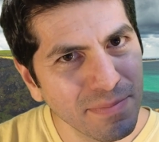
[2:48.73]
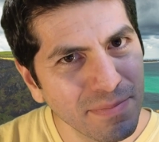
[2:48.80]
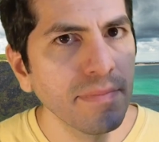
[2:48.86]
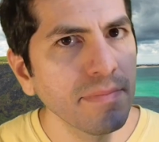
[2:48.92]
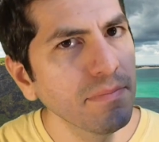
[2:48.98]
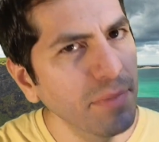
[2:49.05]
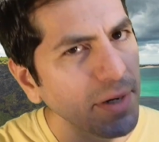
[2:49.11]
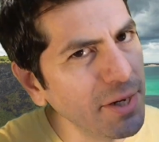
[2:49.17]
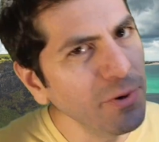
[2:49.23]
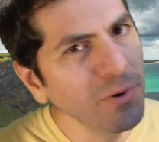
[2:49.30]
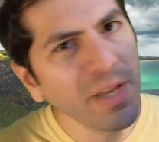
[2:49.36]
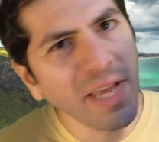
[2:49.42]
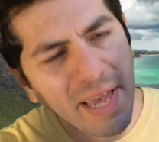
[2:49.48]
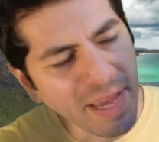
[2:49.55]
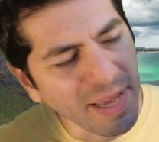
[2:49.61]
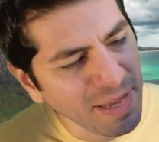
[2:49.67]
But
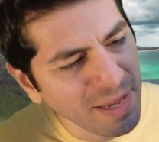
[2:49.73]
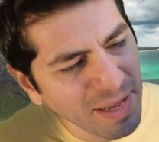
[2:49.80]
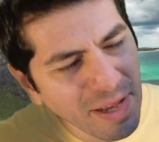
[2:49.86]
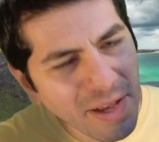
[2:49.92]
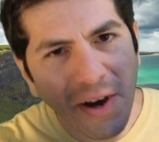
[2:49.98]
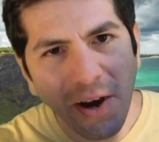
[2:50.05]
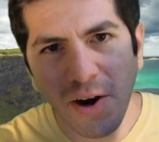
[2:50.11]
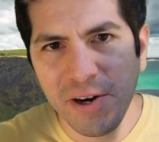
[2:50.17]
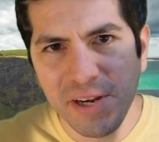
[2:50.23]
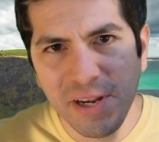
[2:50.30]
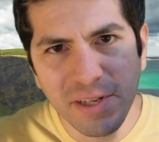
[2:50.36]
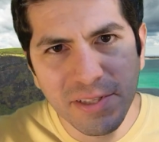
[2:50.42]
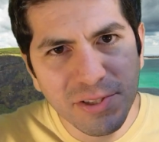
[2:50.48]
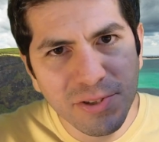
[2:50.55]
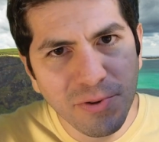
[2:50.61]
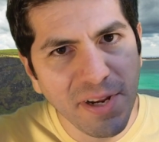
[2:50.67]
okay,
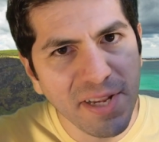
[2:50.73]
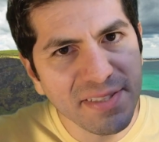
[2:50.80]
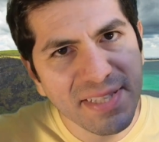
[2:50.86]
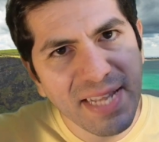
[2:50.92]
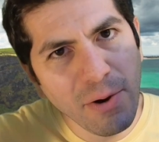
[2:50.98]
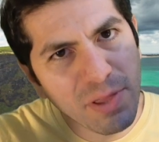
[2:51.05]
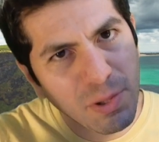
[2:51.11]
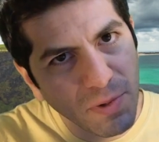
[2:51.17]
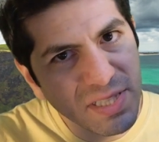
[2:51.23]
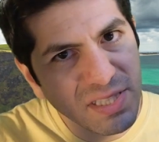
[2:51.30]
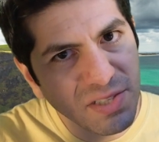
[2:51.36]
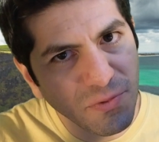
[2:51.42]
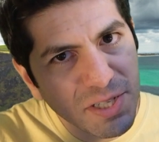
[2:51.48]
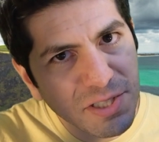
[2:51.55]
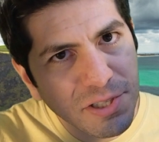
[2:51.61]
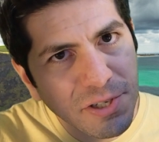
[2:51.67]
Arianne's story is now in the Winds of
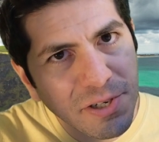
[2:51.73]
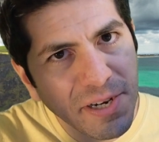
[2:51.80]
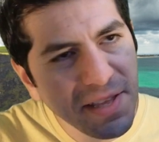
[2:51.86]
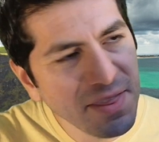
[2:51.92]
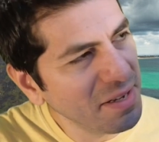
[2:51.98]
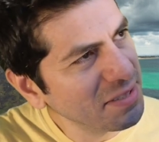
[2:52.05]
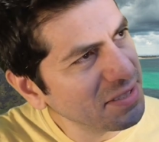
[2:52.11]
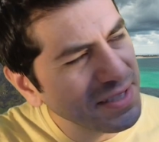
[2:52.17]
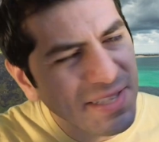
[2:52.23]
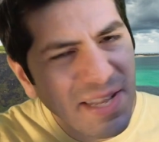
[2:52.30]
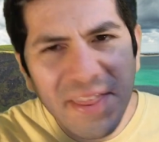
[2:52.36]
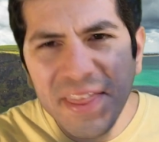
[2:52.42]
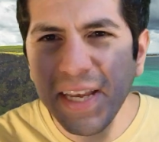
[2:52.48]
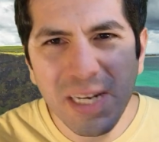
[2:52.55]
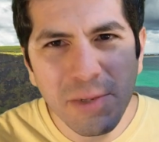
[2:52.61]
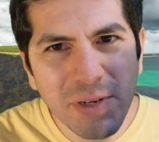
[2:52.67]
Winter, and there's
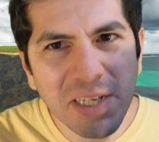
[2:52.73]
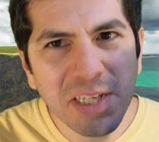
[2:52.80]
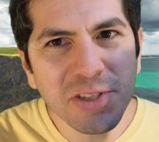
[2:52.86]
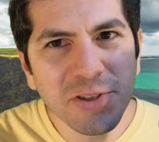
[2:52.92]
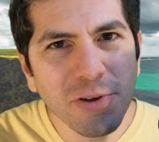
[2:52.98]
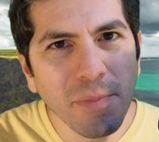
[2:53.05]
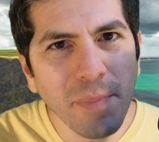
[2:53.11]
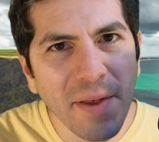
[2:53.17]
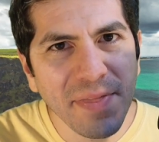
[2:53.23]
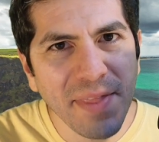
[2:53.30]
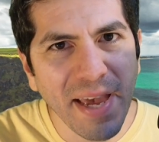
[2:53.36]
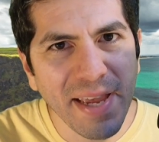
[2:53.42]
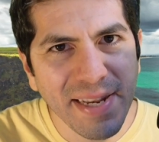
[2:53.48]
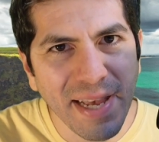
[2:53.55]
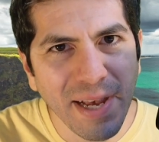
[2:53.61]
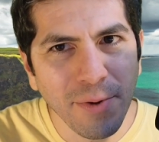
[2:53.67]
nothing anyone can do about that
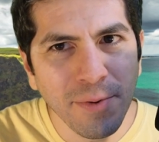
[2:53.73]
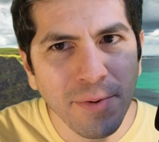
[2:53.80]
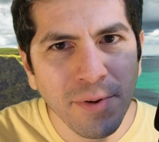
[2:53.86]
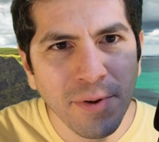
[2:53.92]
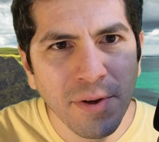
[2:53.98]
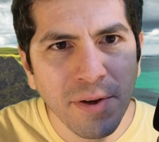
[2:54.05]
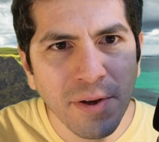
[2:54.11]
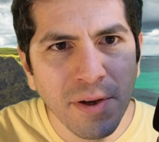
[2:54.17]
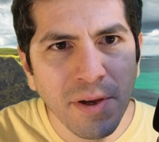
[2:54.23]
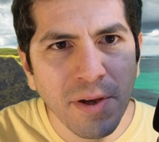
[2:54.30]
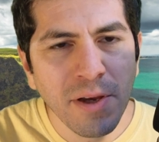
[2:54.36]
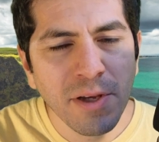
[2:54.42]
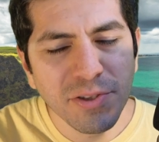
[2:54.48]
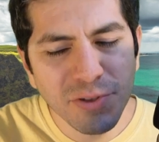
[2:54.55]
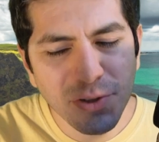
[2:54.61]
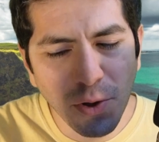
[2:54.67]
now.
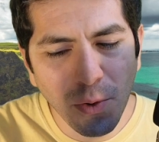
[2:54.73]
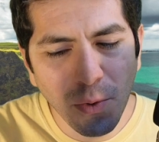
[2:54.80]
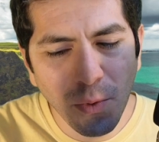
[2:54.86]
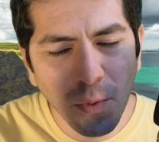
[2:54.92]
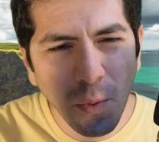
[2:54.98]
So,